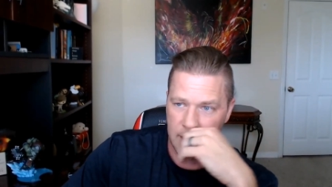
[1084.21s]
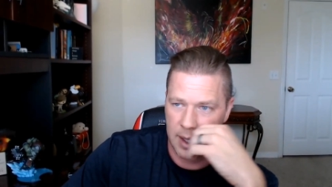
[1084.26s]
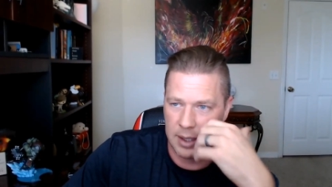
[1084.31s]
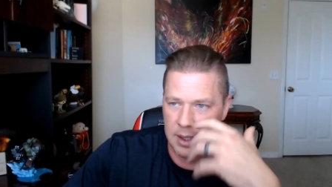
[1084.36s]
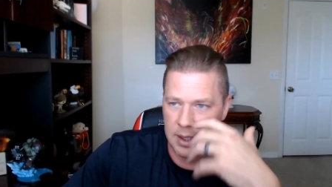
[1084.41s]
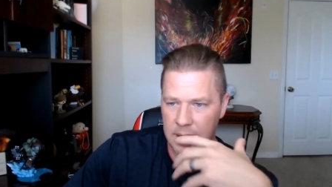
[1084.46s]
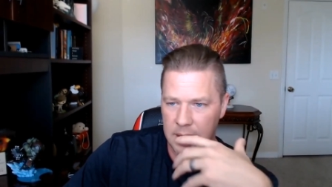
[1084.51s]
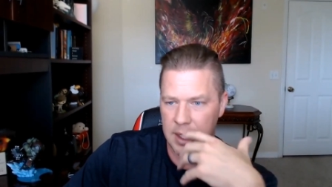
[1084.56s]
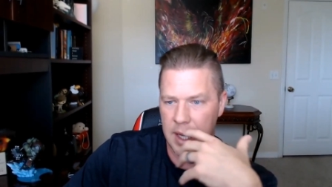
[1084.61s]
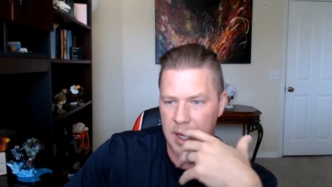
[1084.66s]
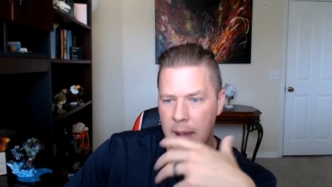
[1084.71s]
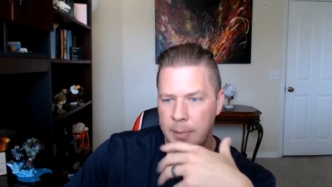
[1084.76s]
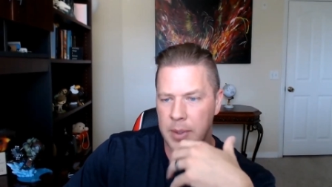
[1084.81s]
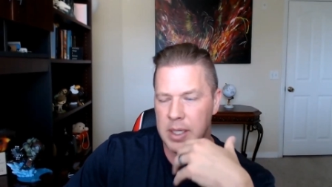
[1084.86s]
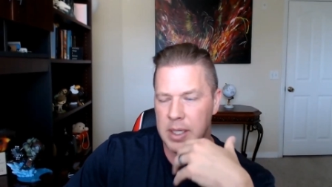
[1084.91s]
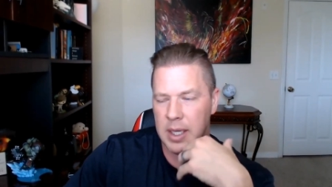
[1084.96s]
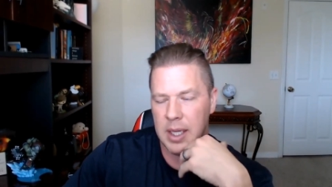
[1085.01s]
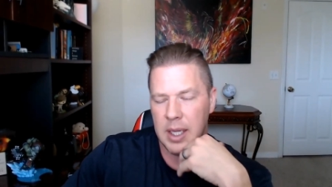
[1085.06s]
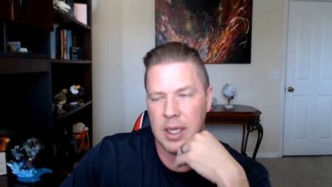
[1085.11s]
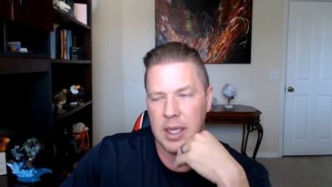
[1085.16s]
And then he
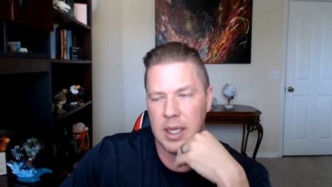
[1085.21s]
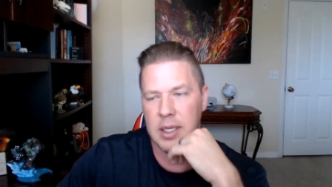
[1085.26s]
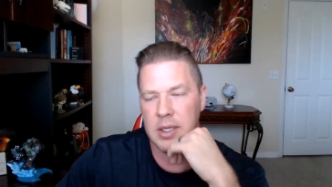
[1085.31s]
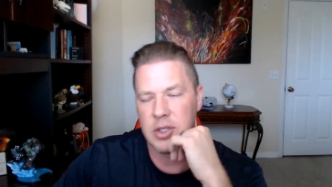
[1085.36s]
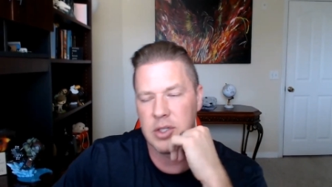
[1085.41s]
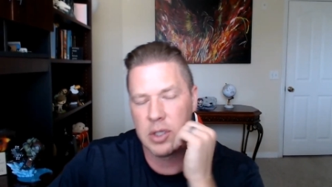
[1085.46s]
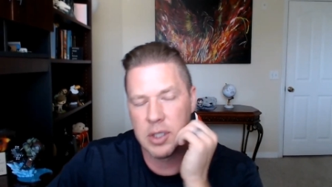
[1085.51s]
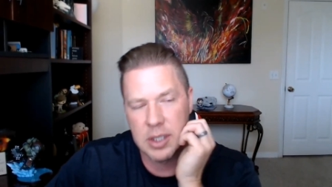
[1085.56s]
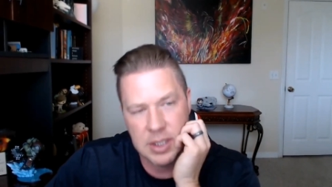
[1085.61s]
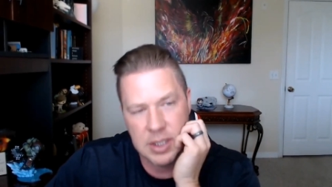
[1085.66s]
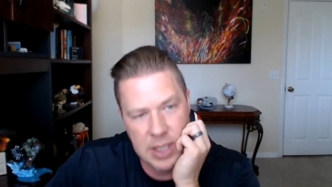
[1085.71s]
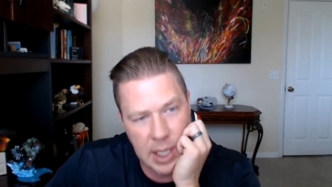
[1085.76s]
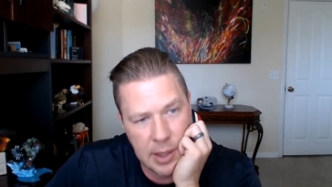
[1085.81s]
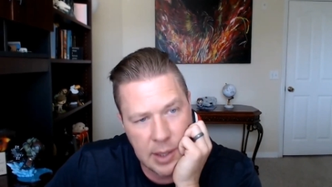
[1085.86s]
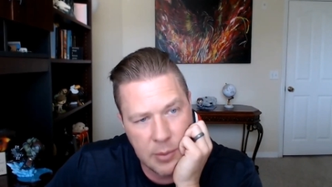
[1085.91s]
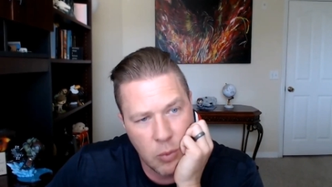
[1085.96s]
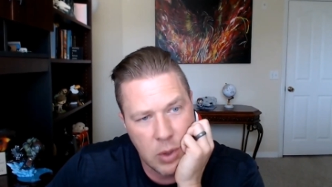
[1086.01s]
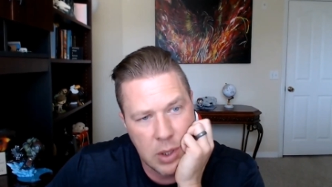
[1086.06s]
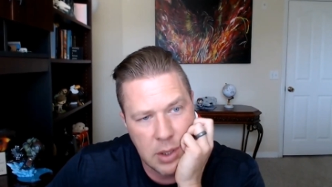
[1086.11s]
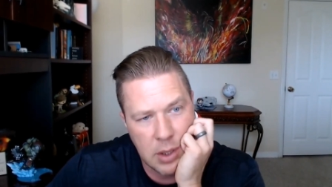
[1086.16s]
happened to hit it during a
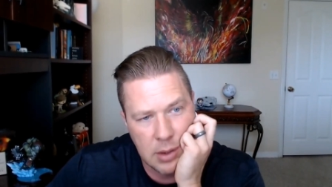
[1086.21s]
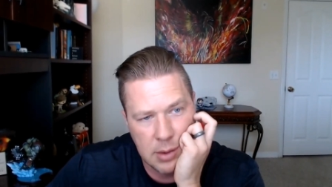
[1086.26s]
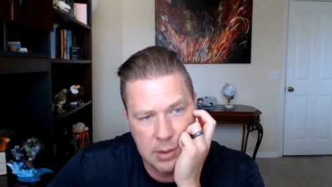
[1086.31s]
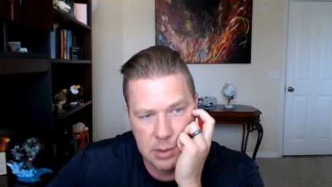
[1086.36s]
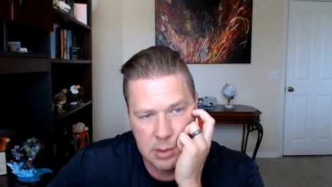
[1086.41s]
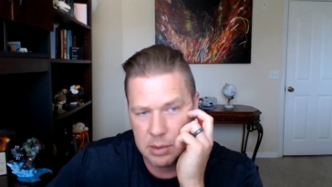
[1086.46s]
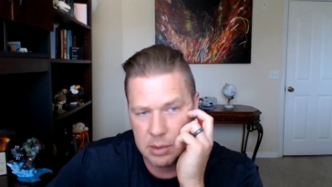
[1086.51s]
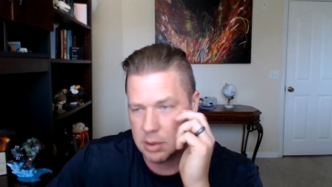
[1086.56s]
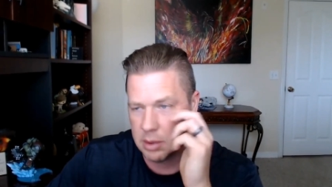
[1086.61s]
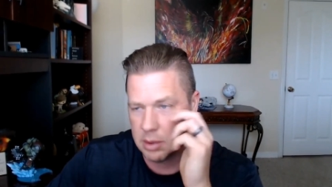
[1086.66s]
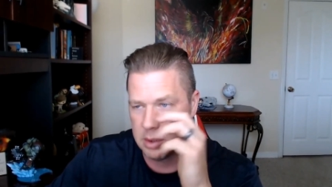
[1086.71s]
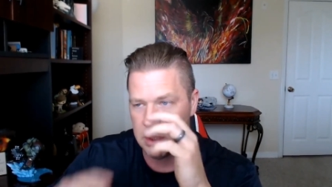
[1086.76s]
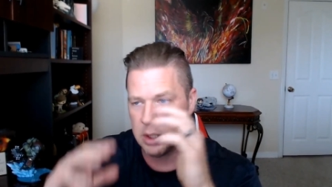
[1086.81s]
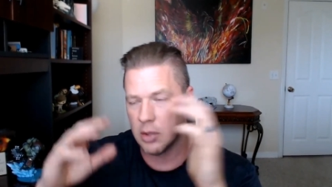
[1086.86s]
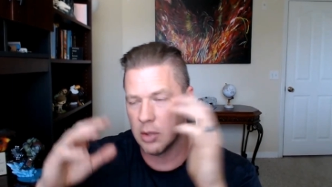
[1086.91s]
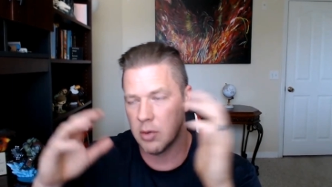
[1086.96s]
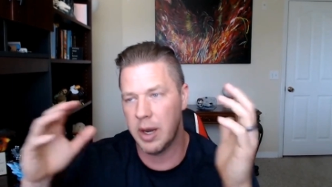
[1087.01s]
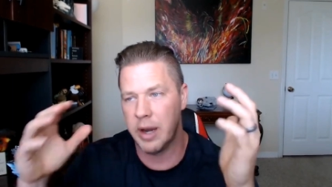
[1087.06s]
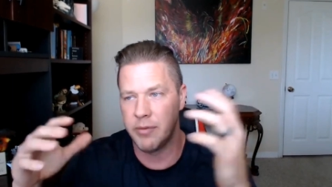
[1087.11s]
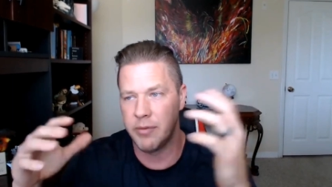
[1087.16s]
time when, you
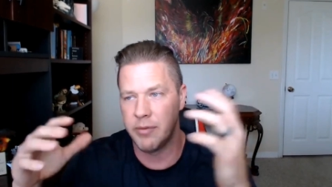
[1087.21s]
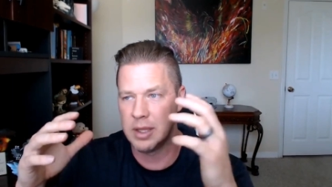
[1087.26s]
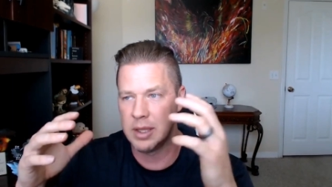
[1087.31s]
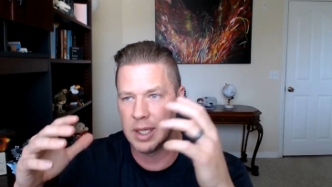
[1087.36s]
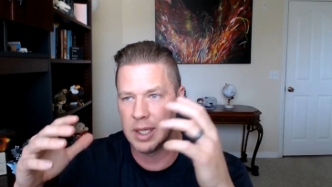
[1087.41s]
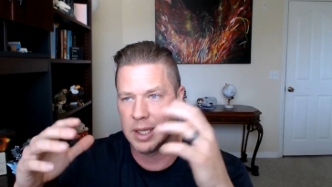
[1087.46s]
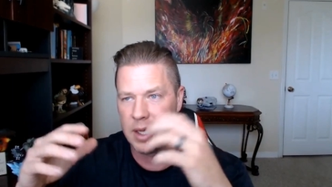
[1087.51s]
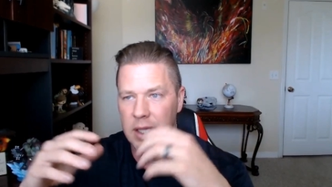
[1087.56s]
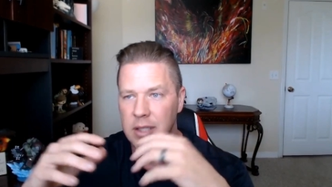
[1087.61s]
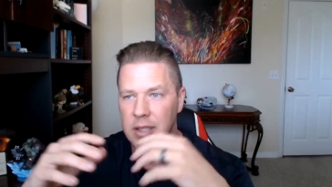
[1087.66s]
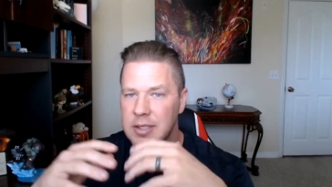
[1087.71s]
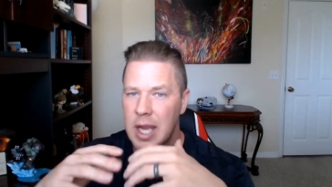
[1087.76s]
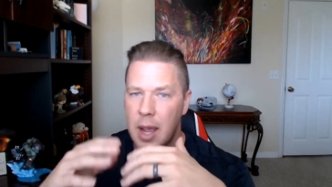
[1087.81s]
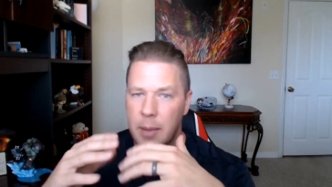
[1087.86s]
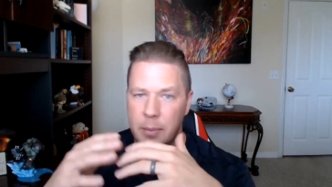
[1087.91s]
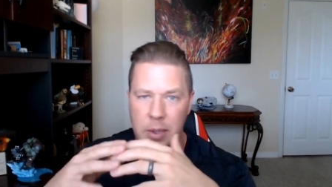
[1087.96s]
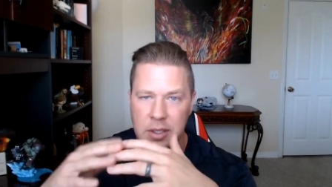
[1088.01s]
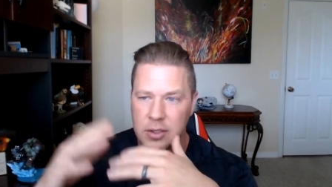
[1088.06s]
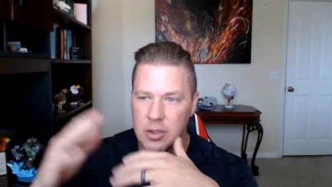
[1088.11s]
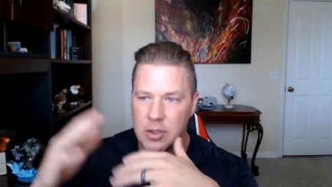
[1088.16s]
know, everything else
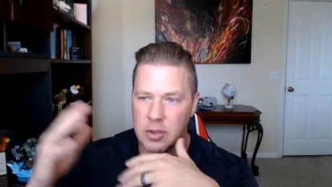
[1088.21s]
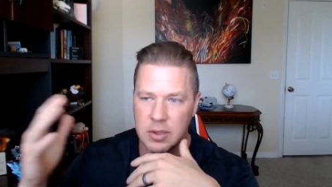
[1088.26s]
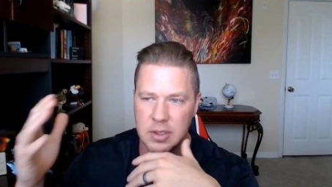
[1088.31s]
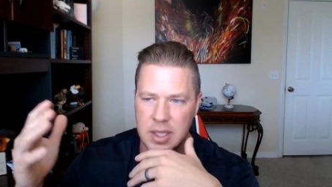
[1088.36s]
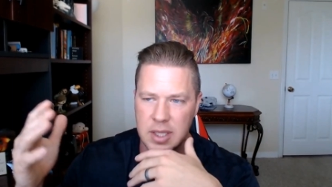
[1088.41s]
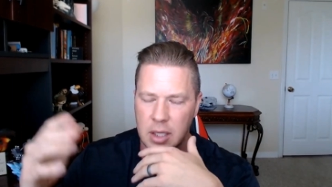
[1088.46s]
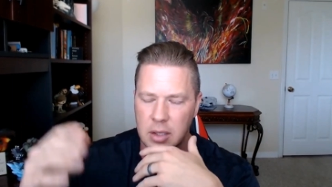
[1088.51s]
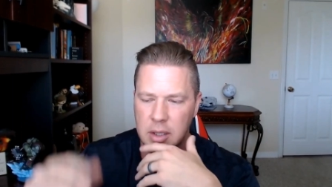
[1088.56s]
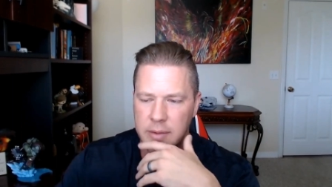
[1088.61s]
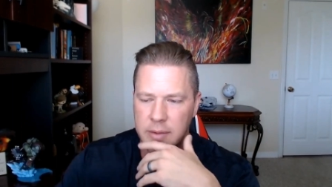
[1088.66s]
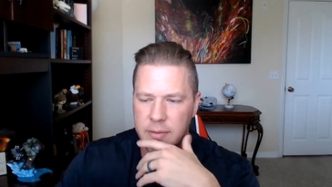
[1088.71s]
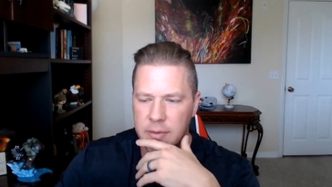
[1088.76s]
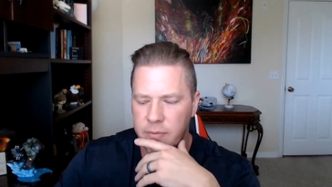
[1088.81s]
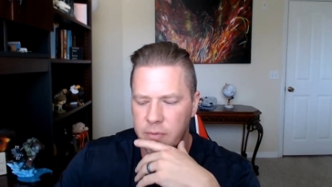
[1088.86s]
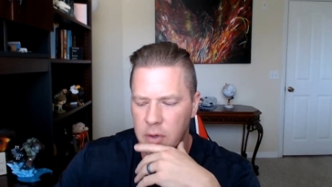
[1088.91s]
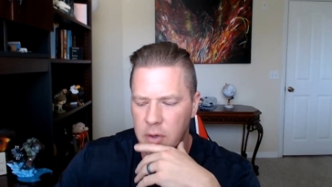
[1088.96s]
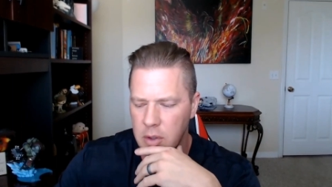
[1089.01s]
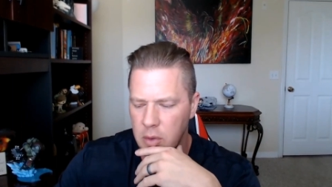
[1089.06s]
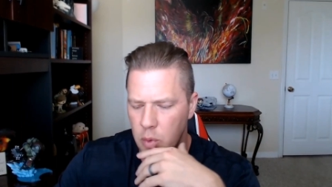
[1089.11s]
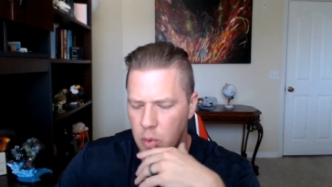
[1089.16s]
happened. So it scaled even
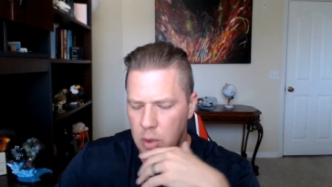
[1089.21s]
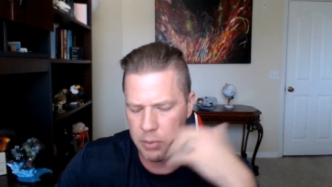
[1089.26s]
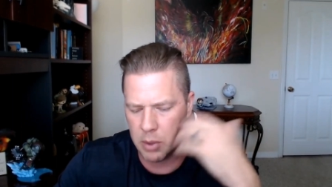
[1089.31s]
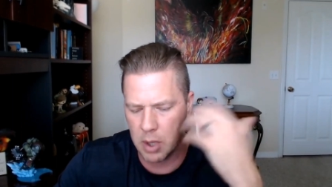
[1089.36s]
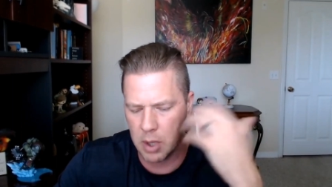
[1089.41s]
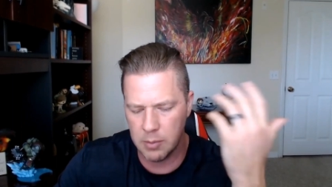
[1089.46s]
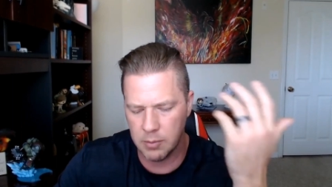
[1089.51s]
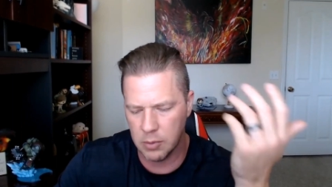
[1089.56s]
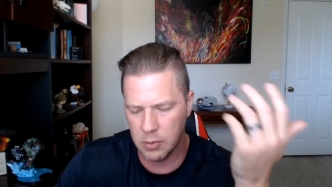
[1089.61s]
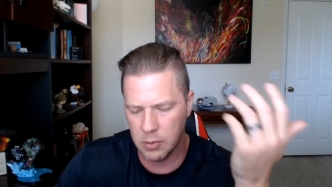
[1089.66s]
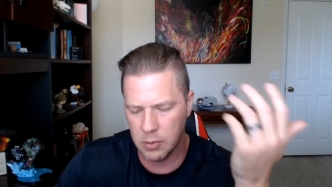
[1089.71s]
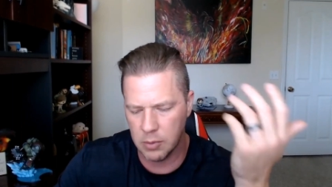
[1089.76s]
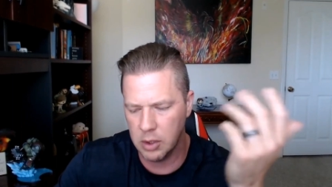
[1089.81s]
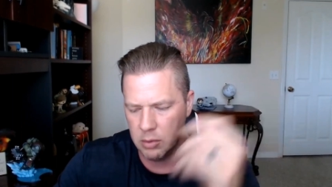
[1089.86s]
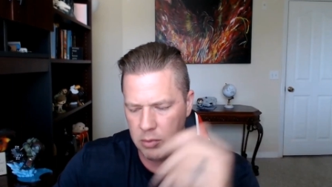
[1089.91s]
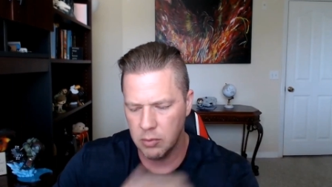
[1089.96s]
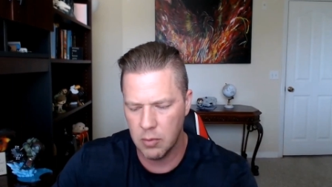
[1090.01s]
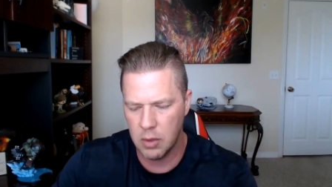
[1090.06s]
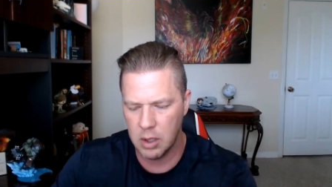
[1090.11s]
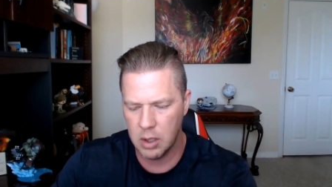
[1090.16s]
further. What problem are
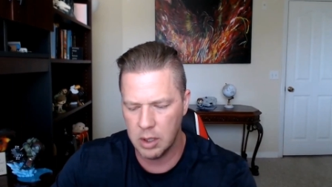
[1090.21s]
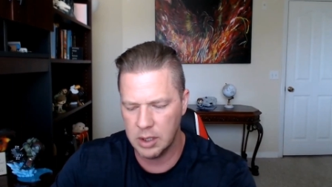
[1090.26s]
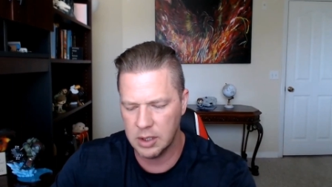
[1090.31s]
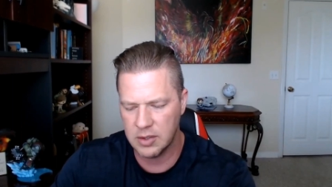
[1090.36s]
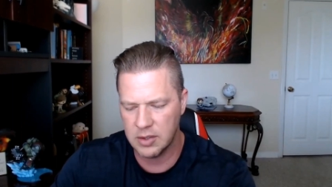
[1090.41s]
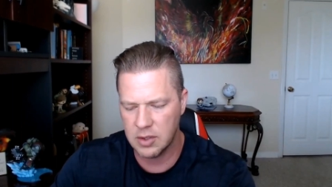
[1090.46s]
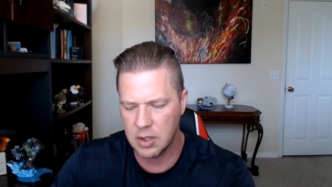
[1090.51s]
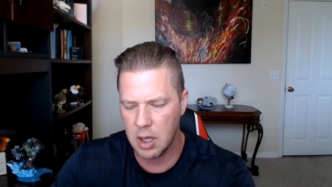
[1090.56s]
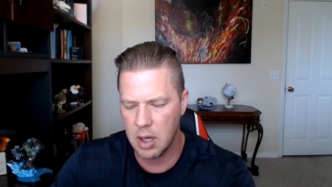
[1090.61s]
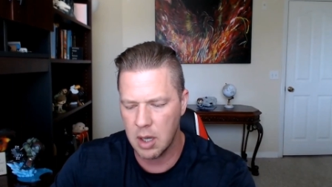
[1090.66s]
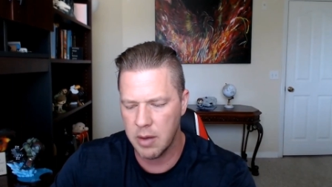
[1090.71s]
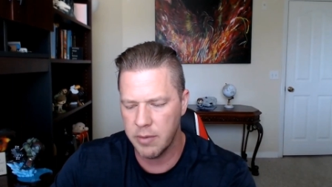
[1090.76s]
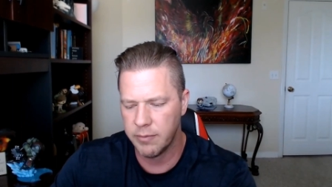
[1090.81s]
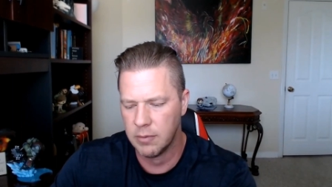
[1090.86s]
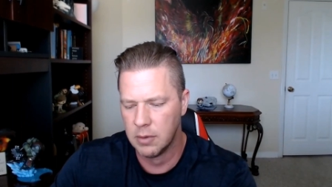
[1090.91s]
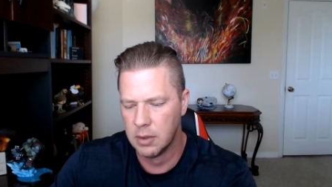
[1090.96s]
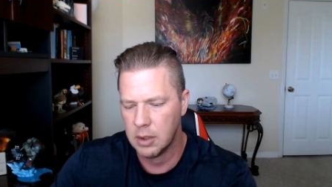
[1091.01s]
you wanting to solve?